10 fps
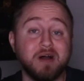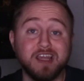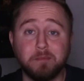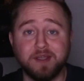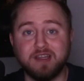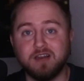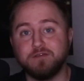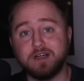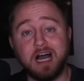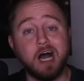my opinion
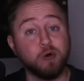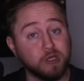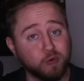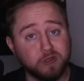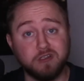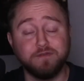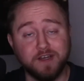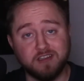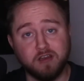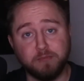of how it will
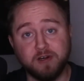affect the